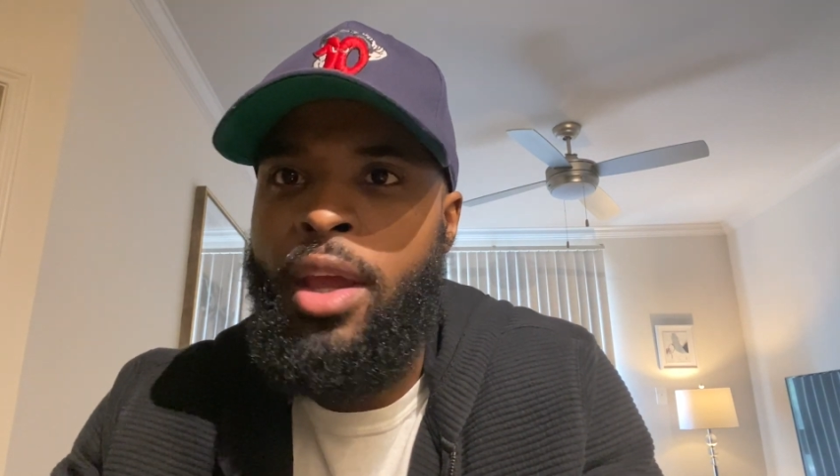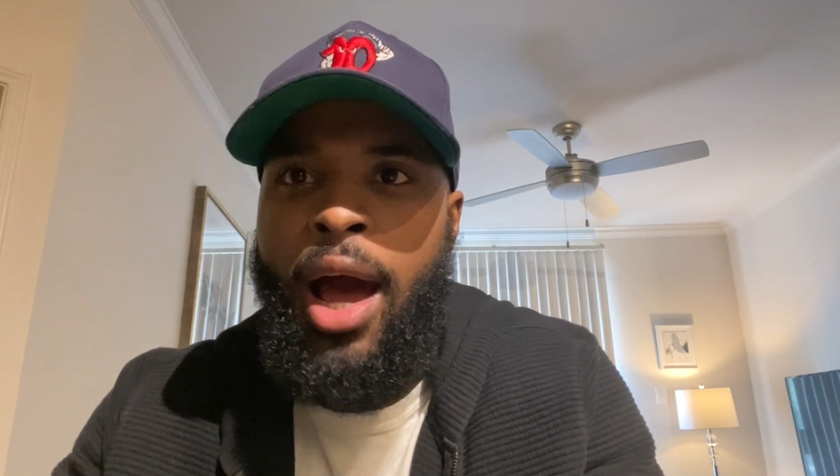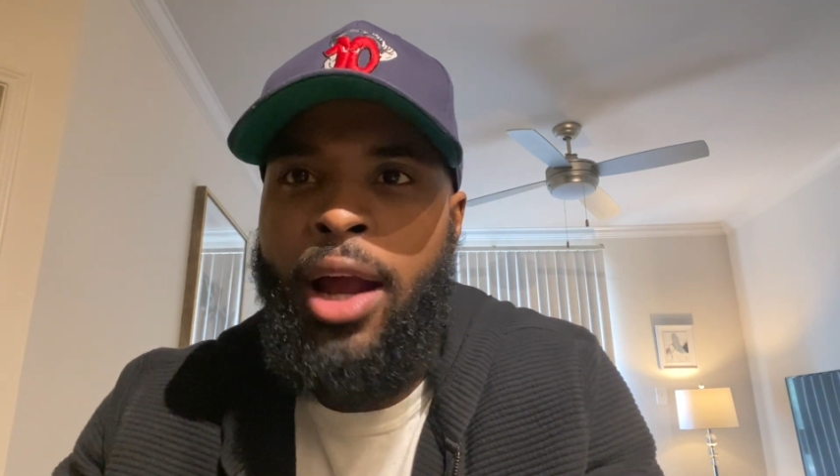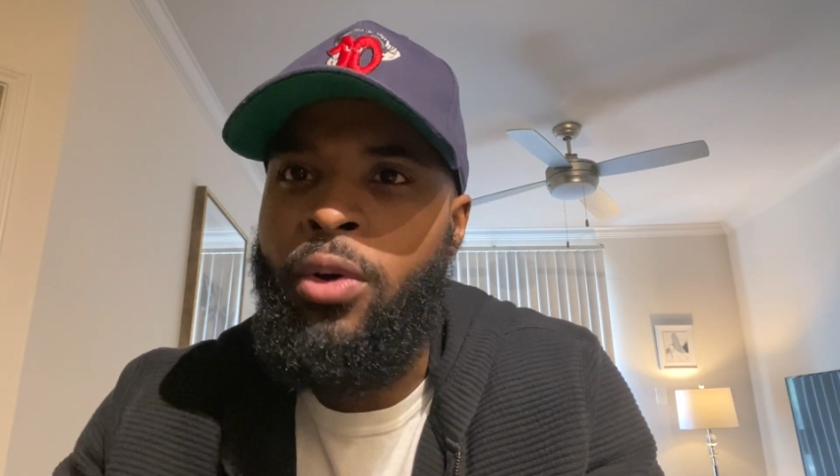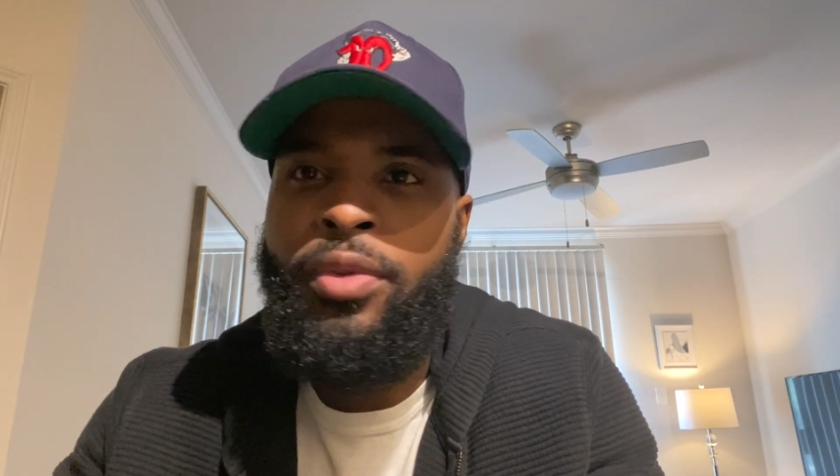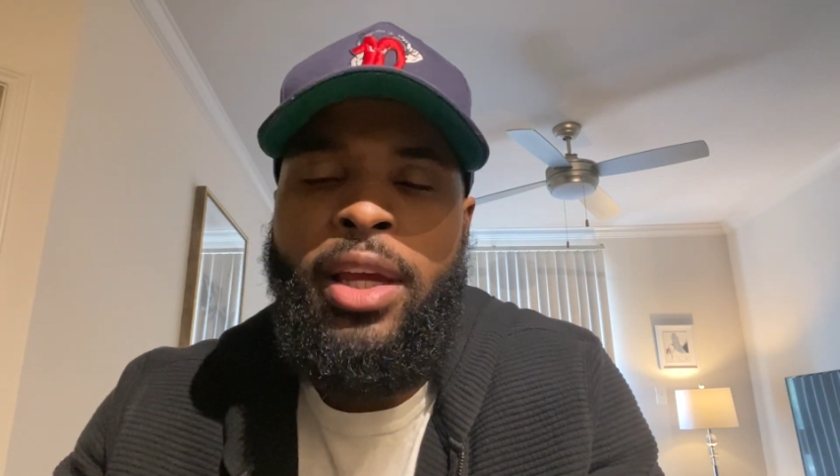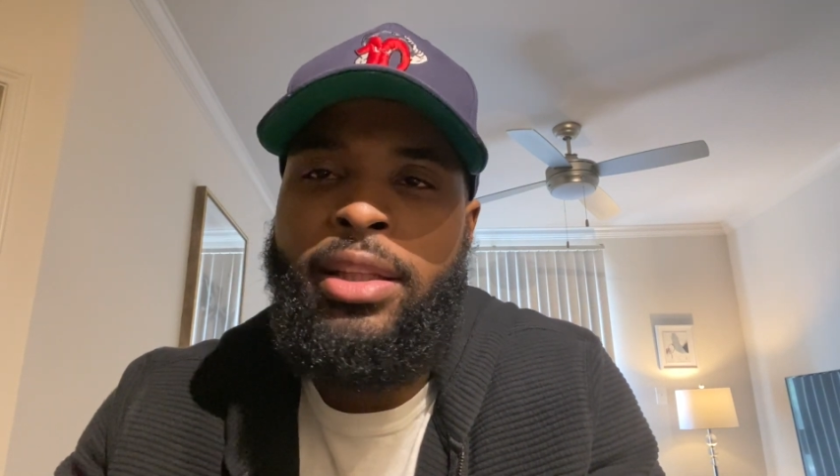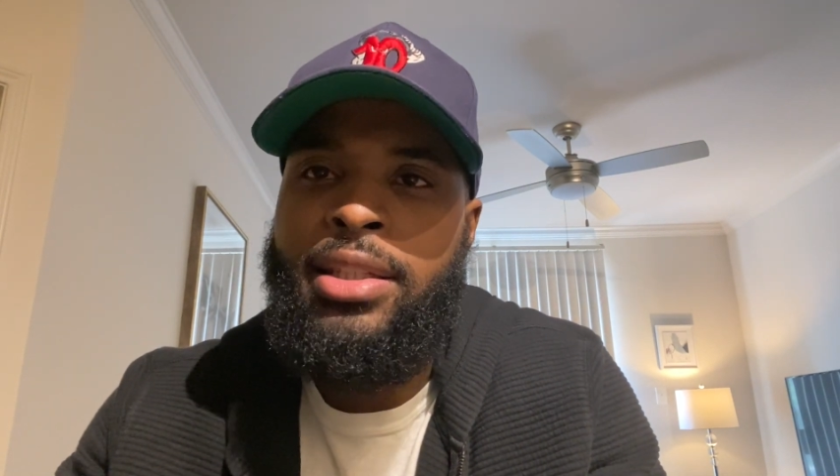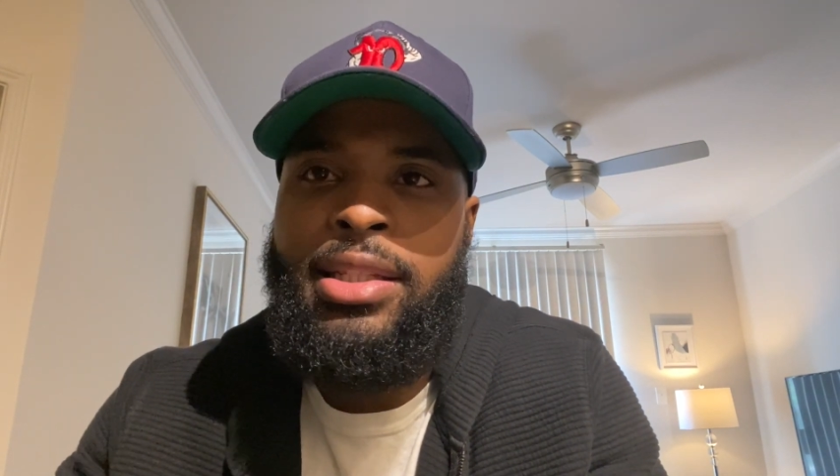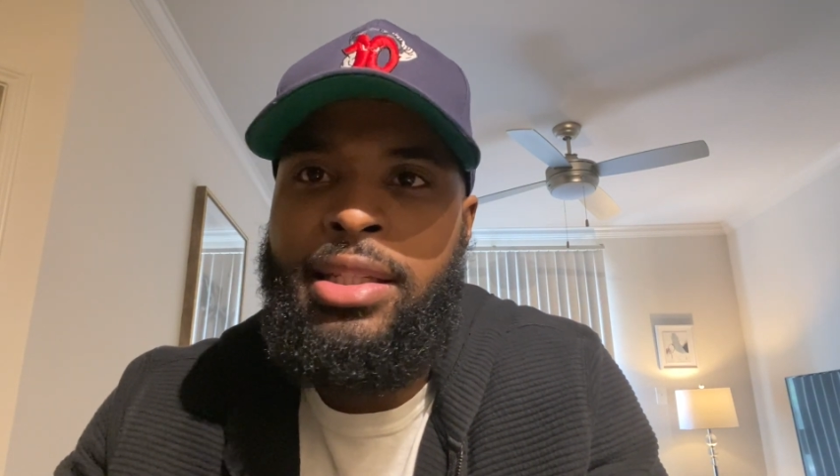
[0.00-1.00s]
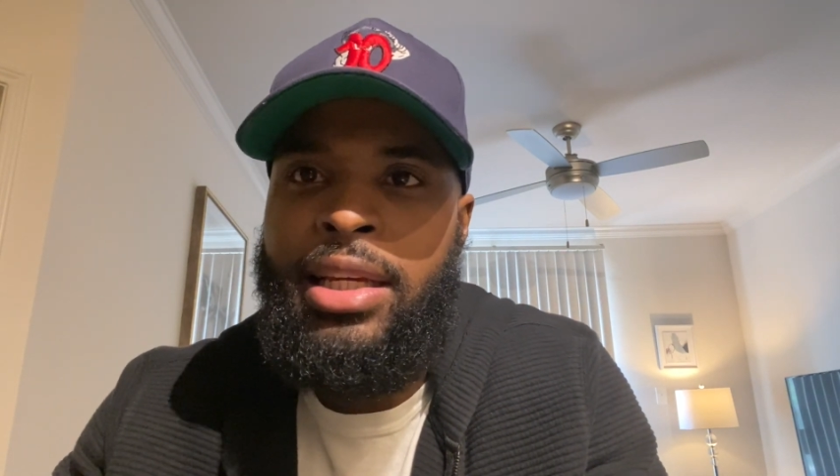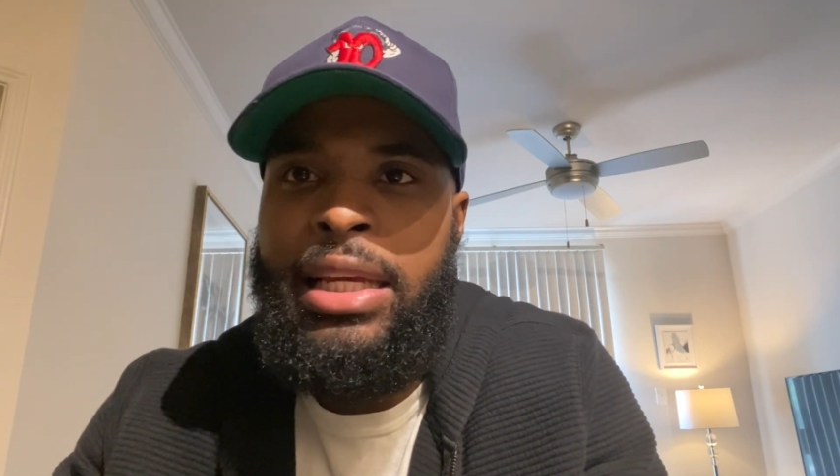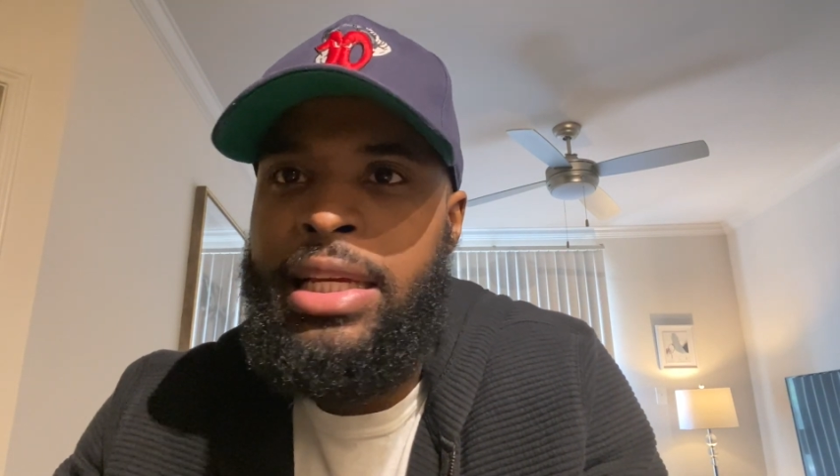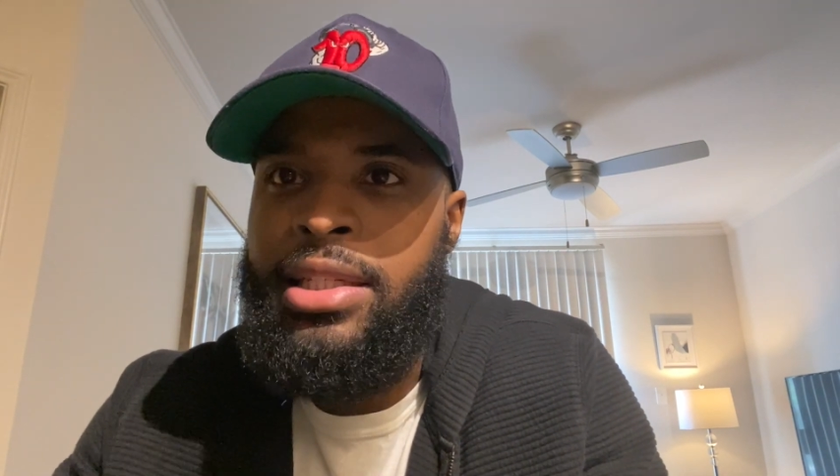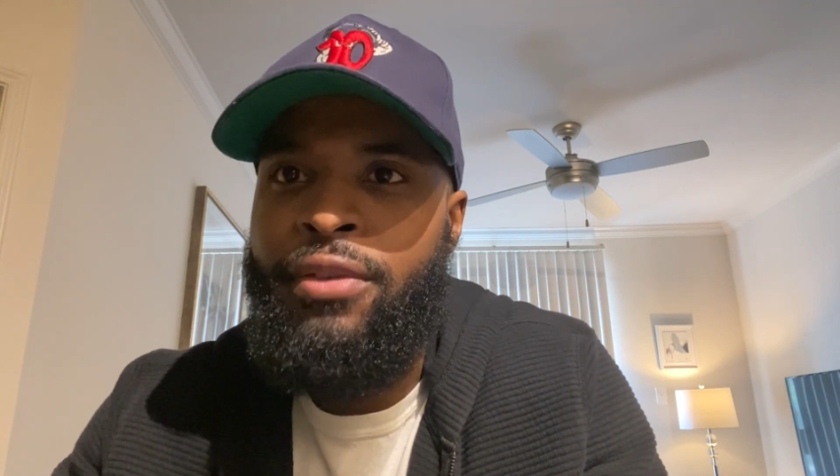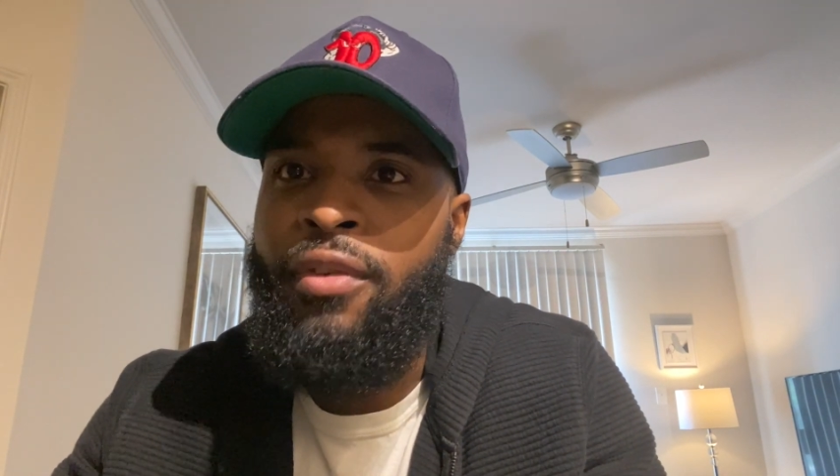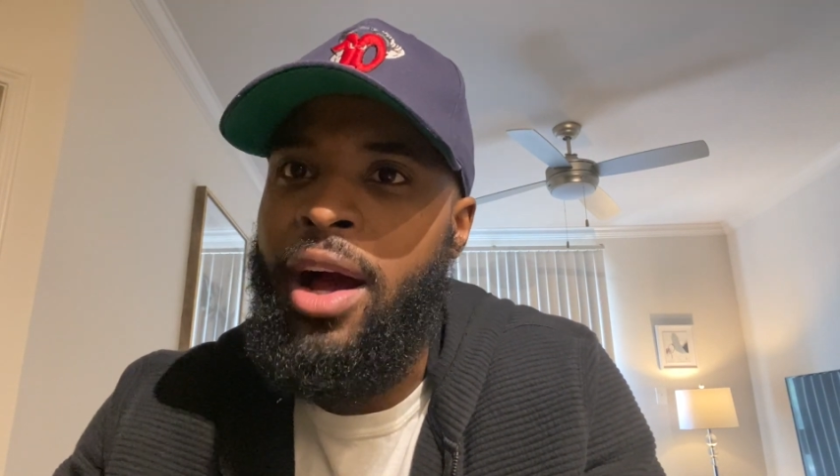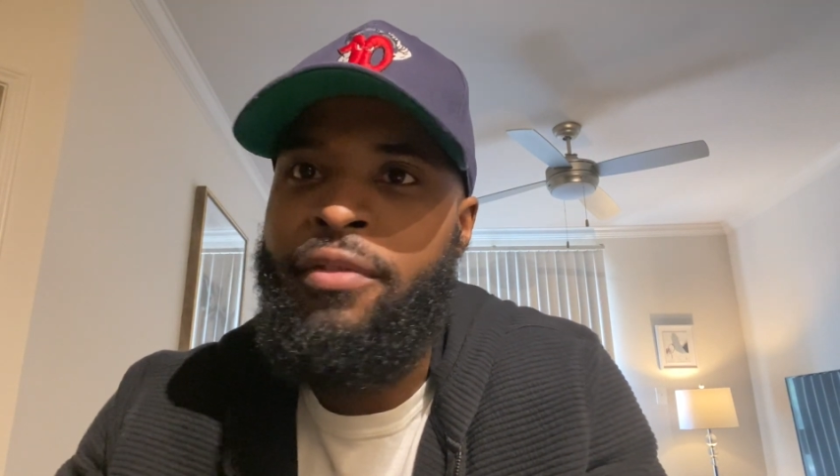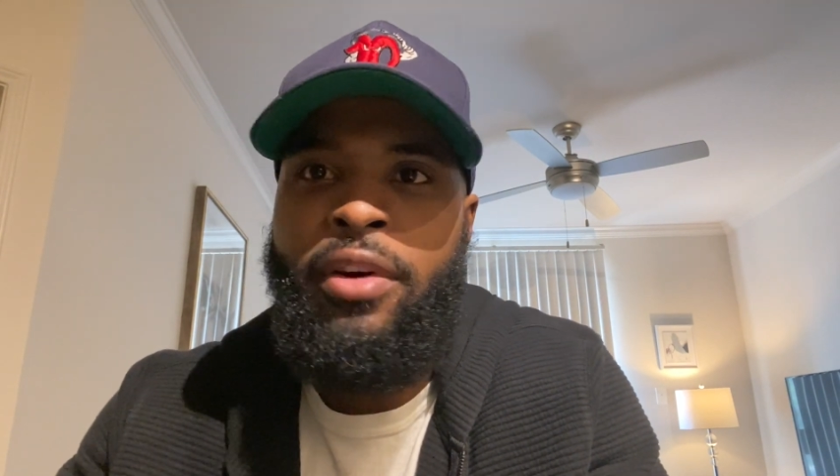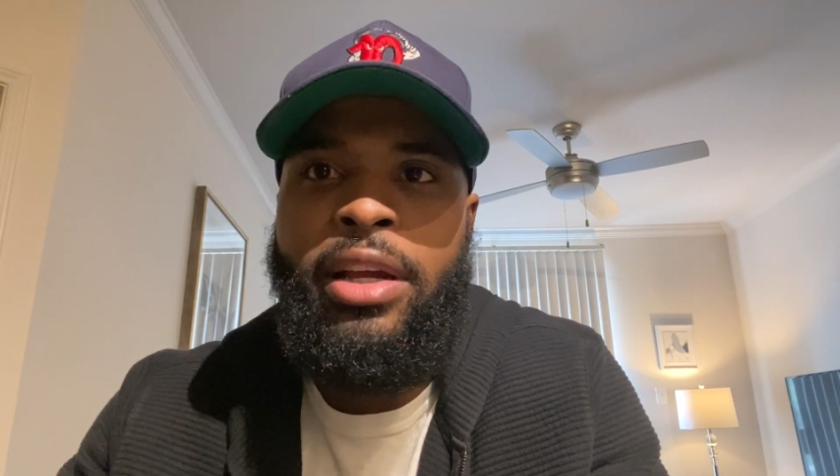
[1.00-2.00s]
I don't think this is an easy
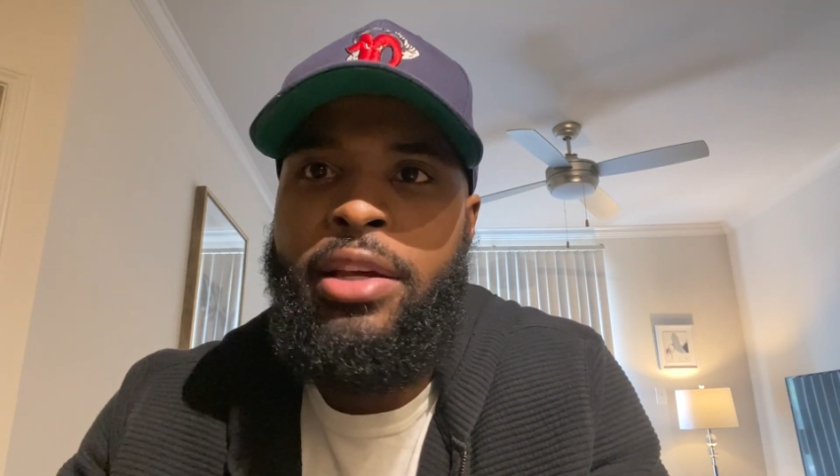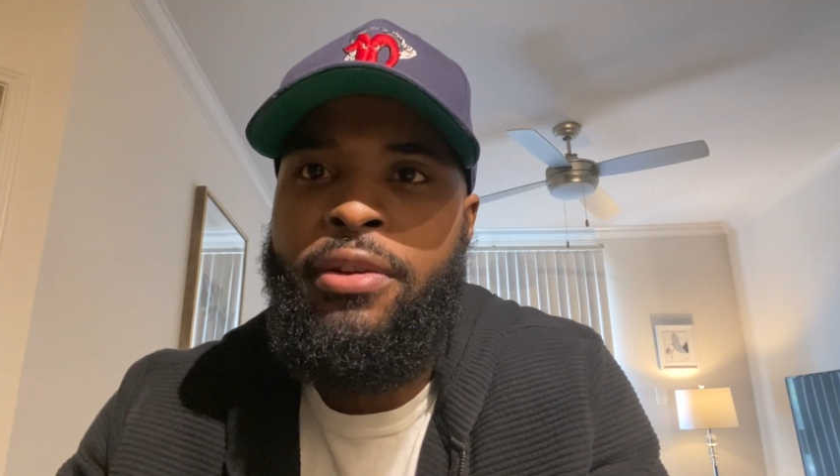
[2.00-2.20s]
fight for either